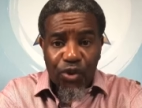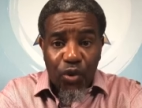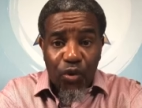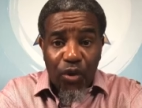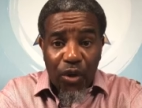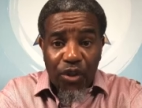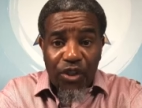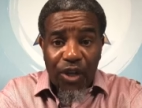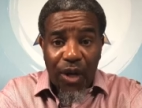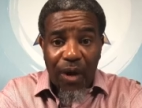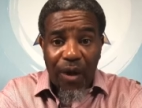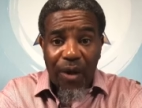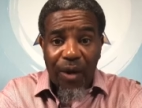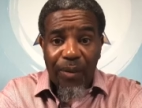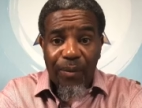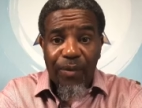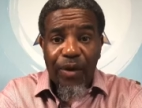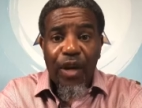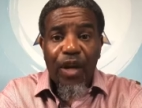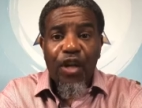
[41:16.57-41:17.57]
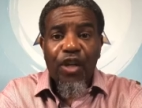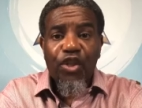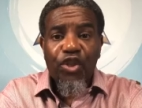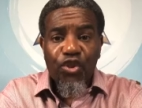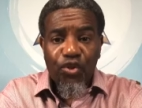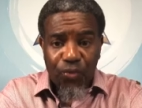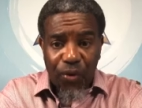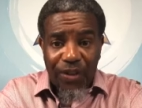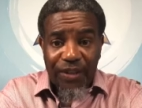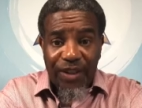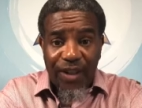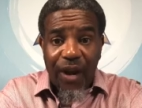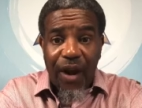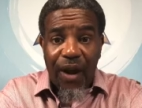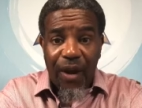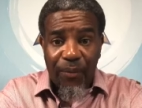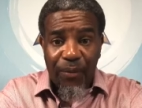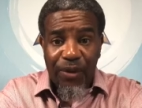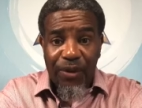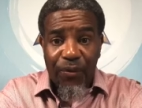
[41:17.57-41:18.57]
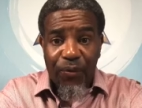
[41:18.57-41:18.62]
do your job, trust God